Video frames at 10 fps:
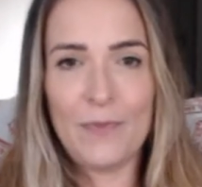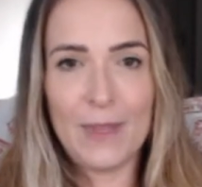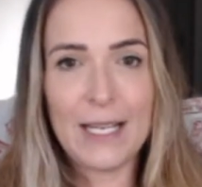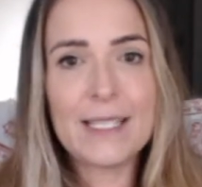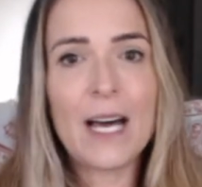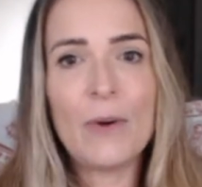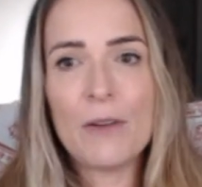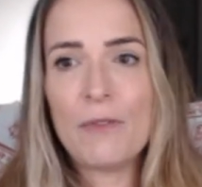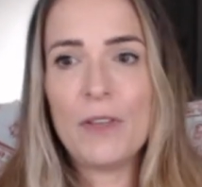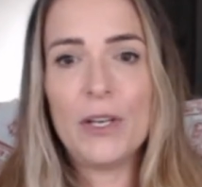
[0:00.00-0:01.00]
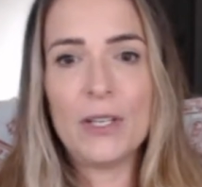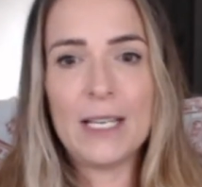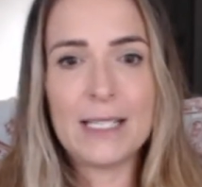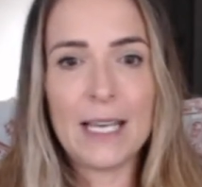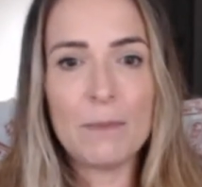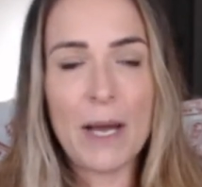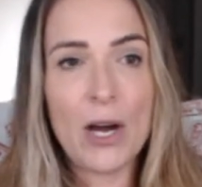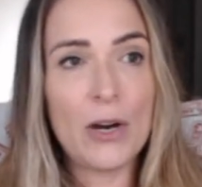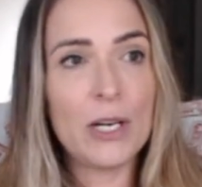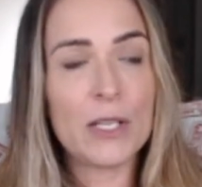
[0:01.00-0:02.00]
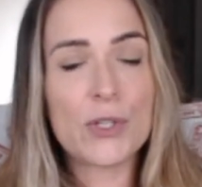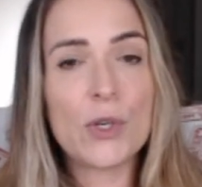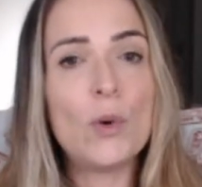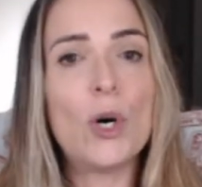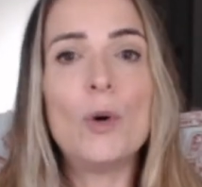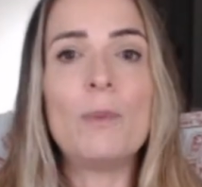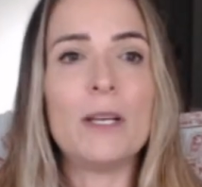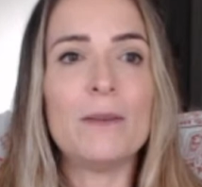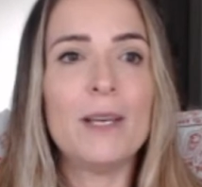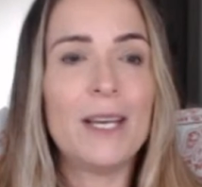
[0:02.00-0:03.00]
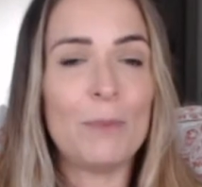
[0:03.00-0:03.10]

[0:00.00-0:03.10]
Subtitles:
That's how I feel, is like my heart is so open